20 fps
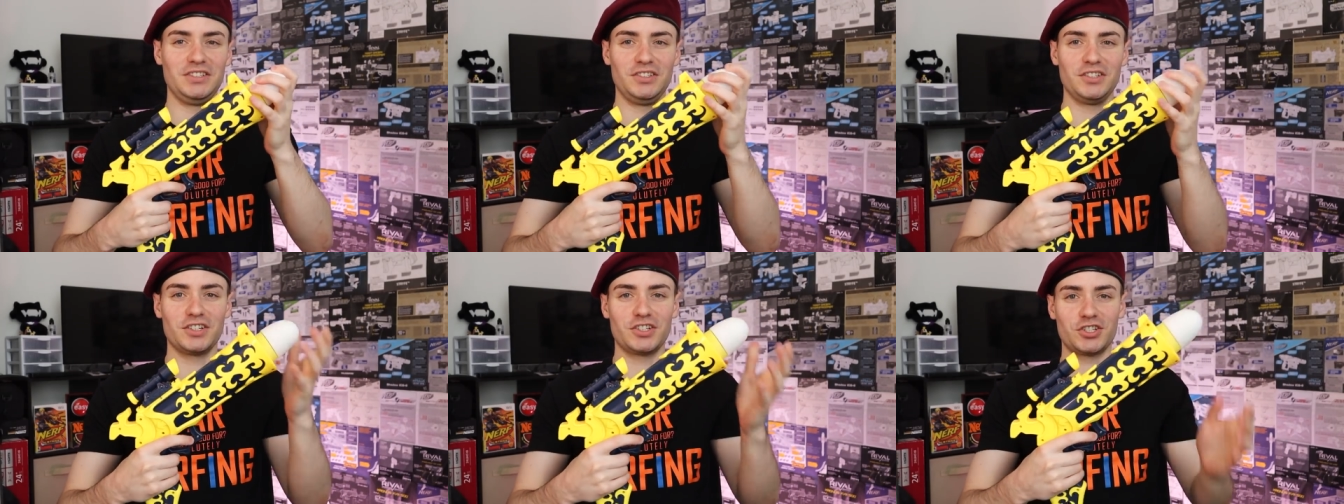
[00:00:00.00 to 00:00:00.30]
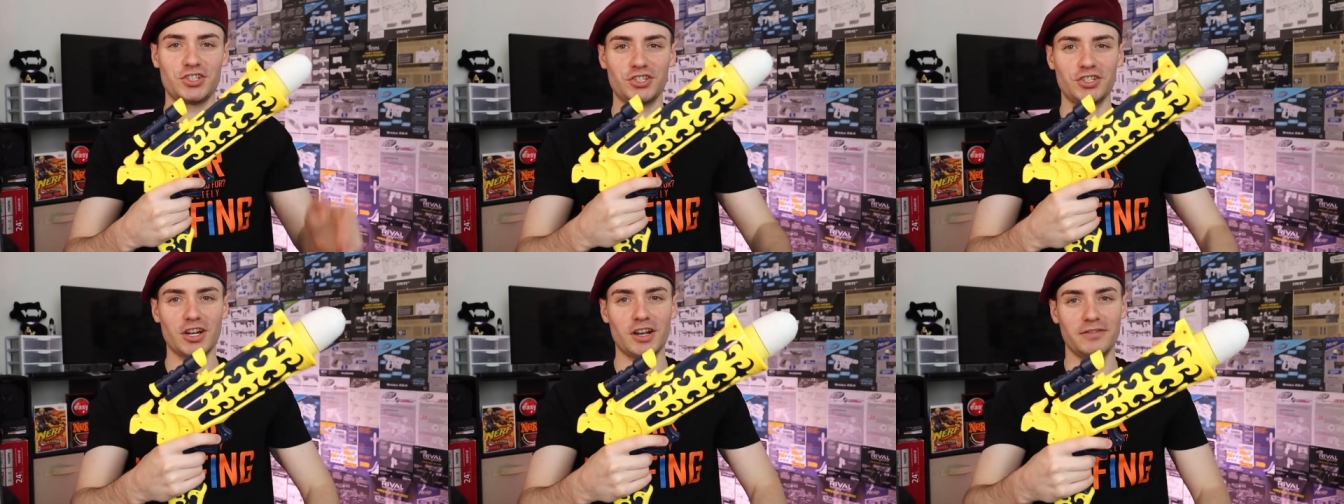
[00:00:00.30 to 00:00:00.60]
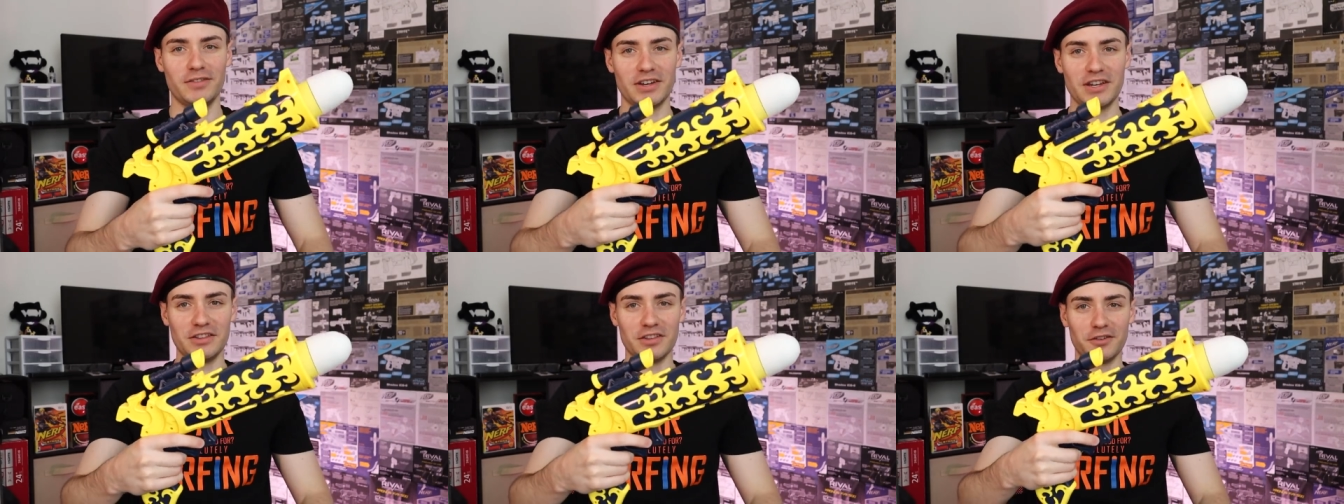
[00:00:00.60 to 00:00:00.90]
you
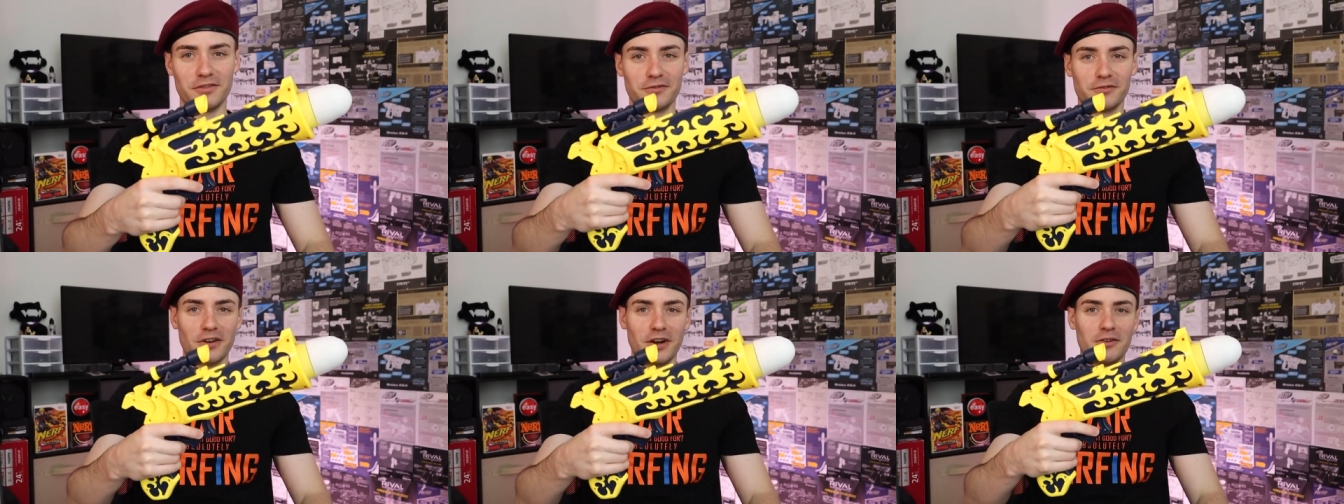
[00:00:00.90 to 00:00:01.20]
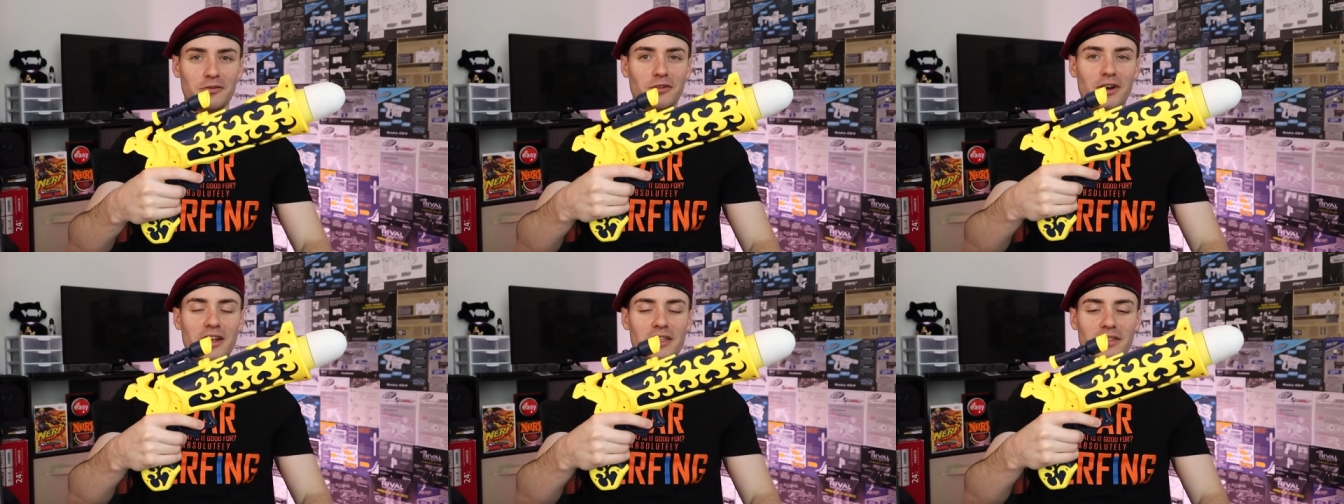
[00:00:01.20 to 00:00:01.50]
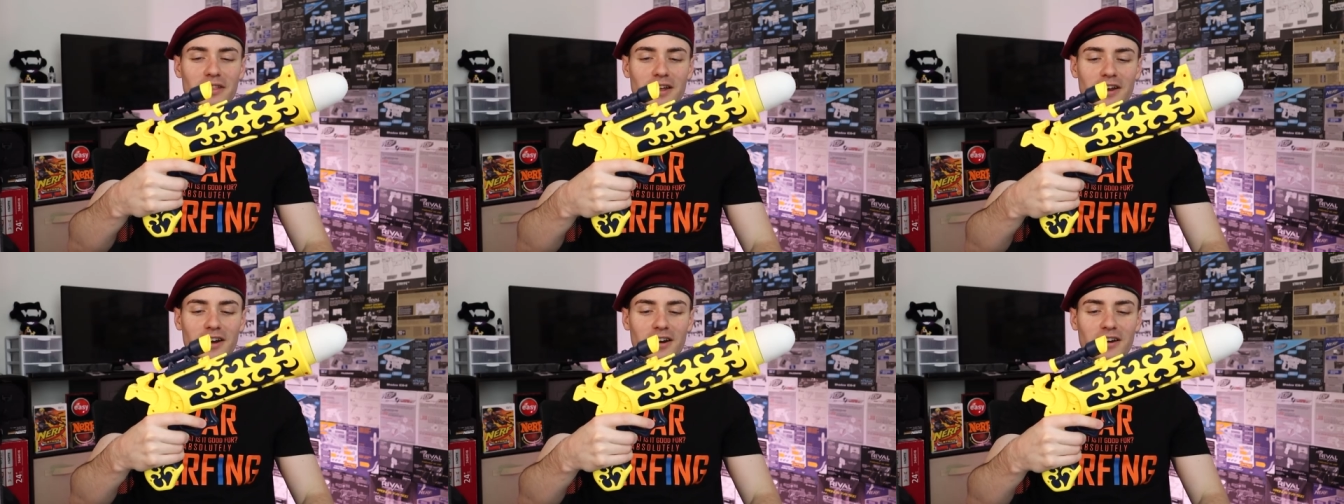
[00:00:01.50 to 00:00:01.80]
shove it in the front
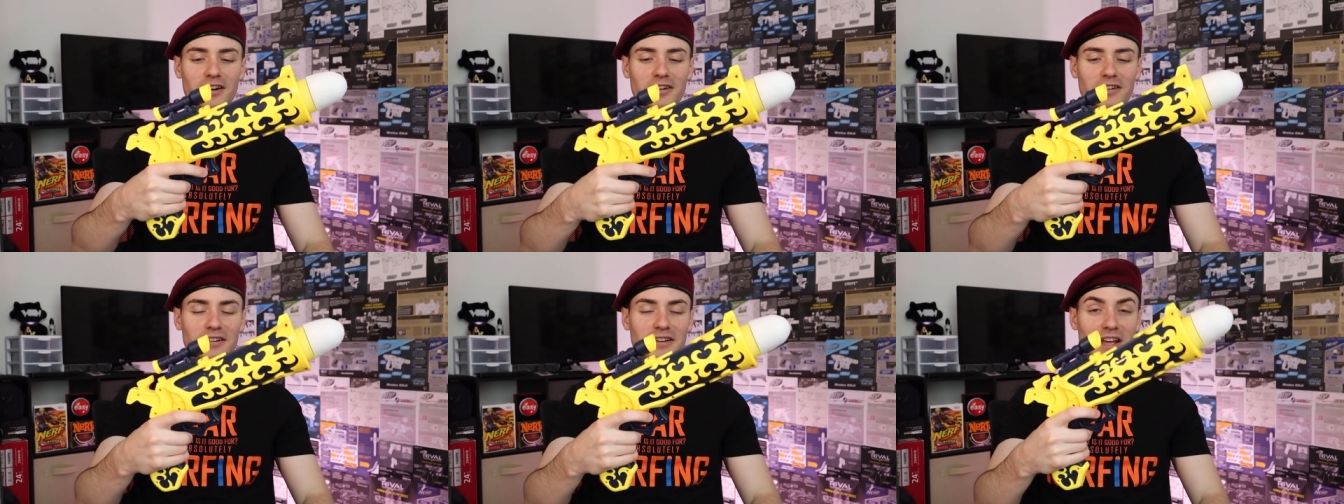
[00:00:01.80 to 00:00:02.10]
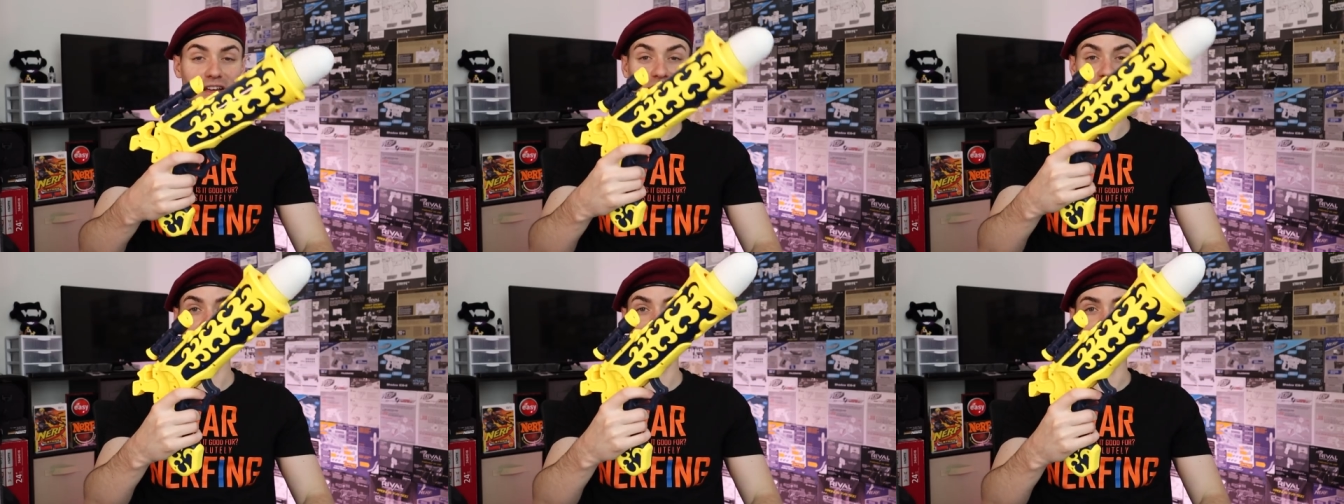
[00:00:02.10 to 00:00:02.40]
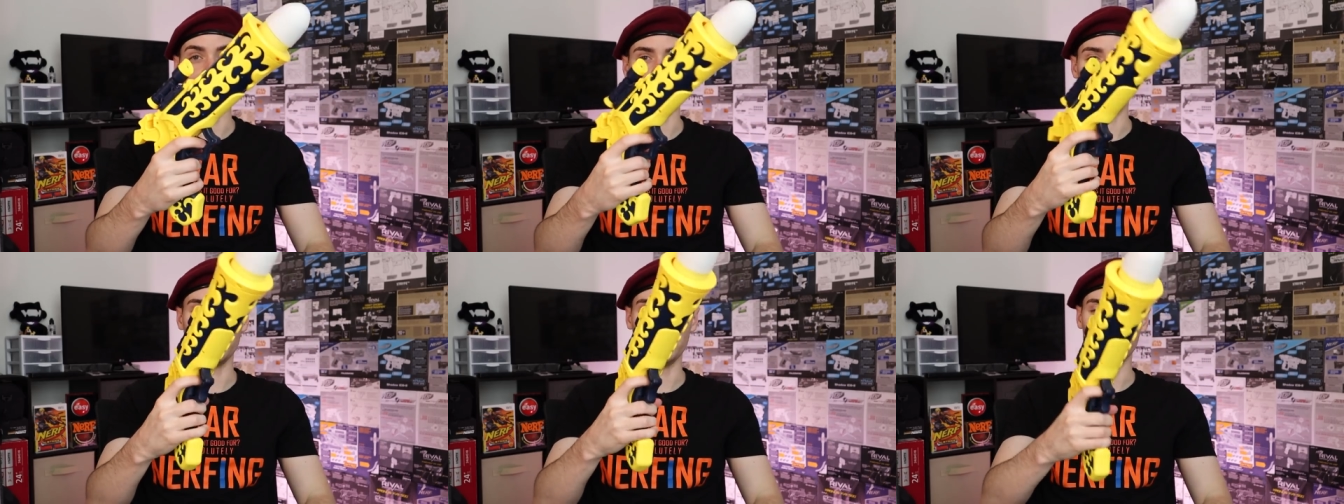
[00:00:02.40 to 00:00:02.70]
right there, and
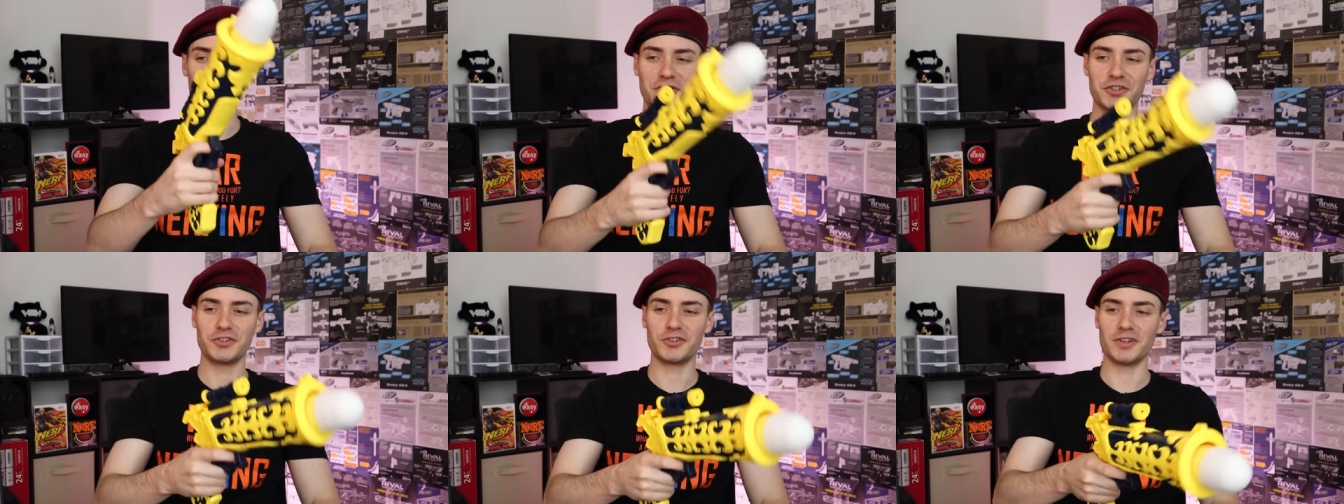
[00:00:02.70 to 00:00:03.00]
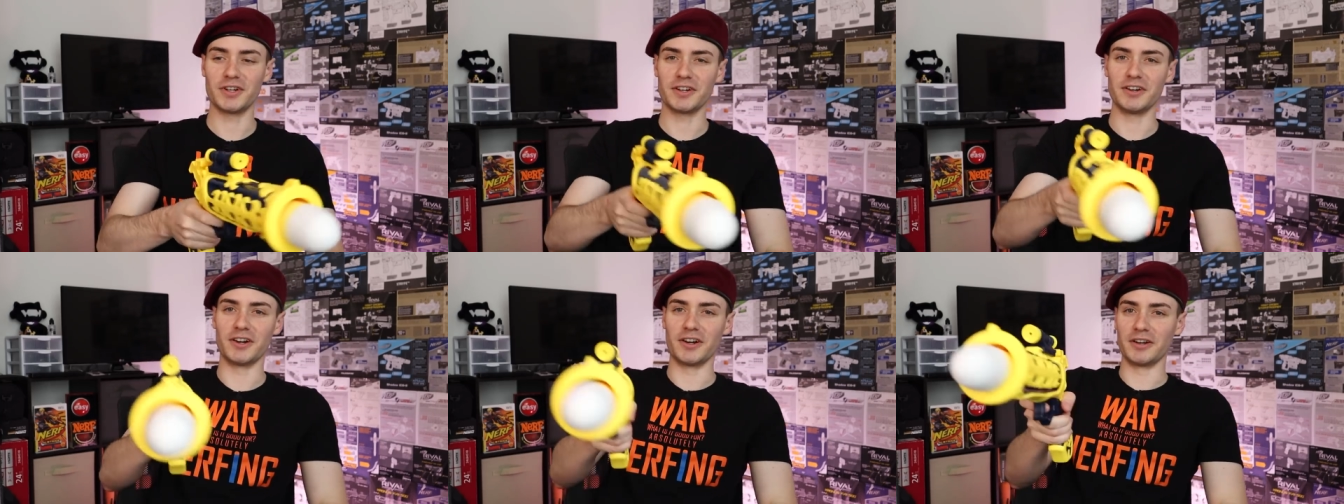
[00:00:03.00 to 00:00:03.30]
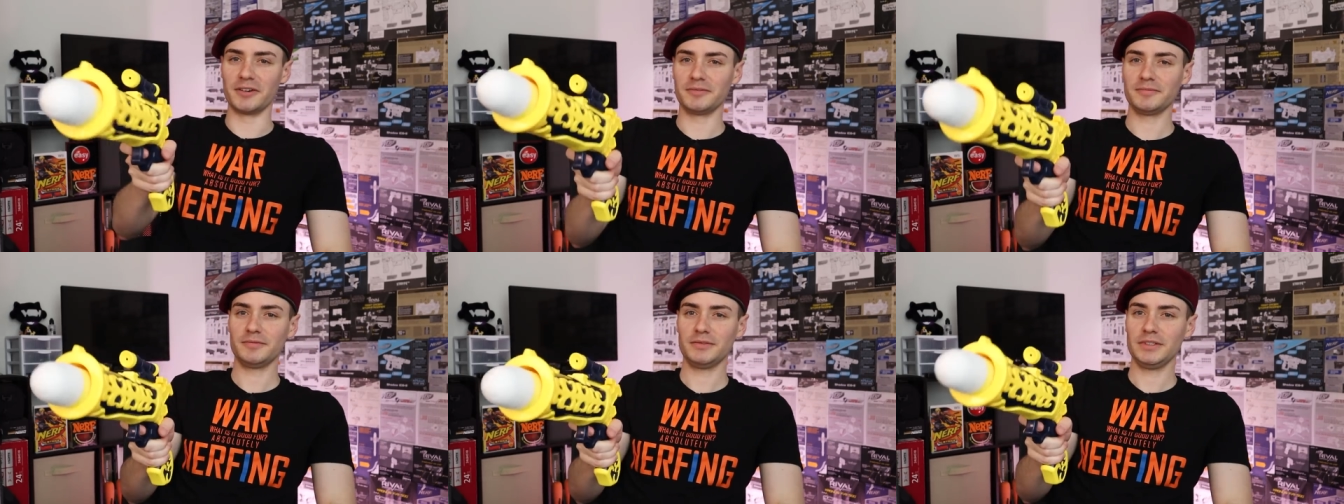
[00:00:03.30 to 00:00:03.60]
then you pull the
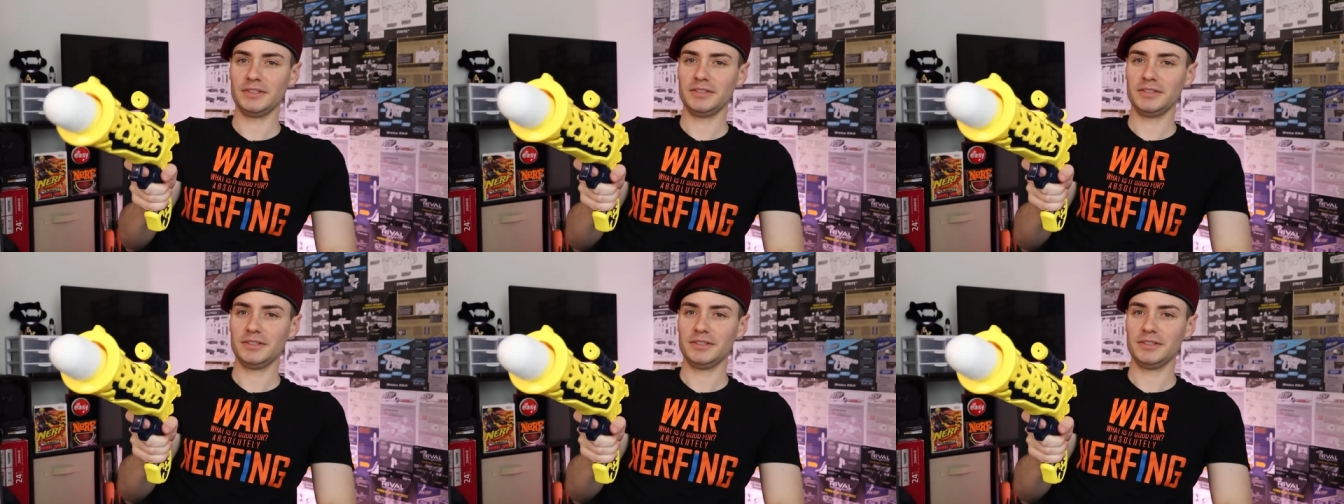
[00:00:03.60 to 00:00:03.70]
trigger.